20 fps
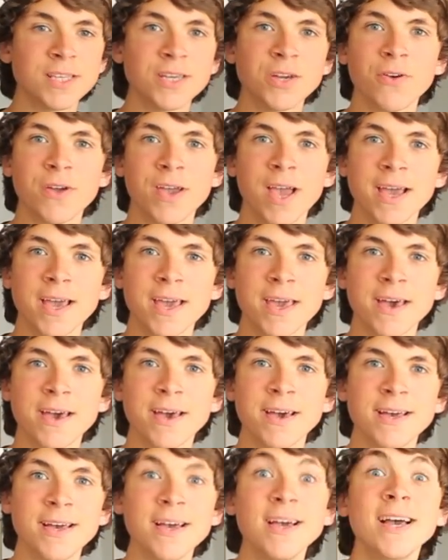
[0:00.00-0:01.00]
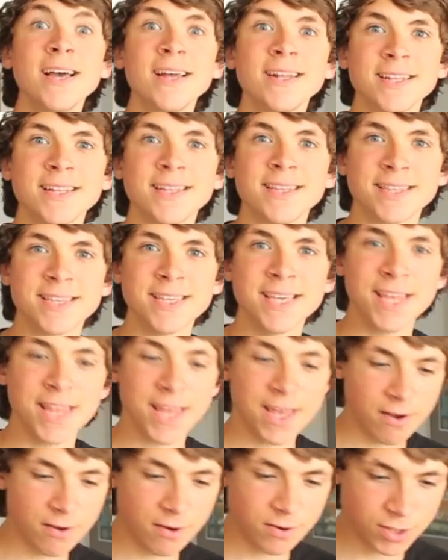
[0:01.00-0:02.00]
Sorry, I didn't see
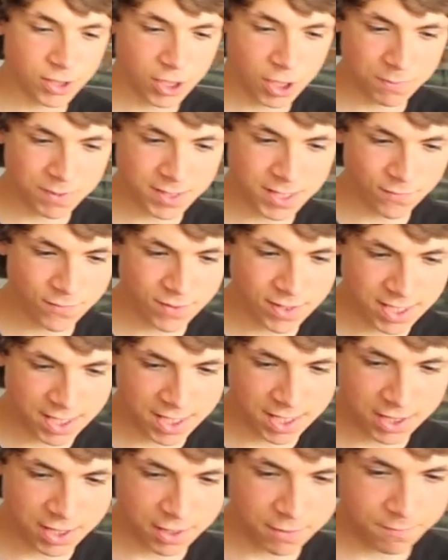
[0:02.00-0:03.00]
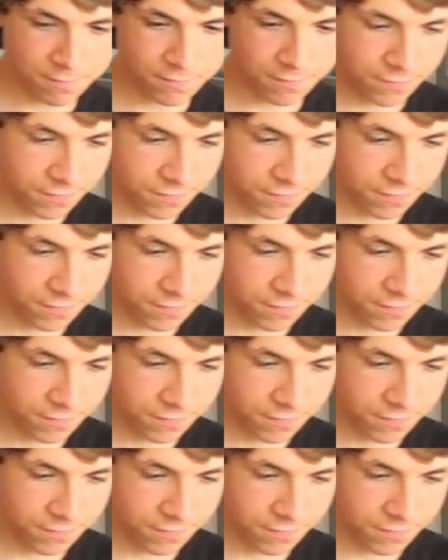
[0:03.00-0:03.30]
that. I was too busy reading the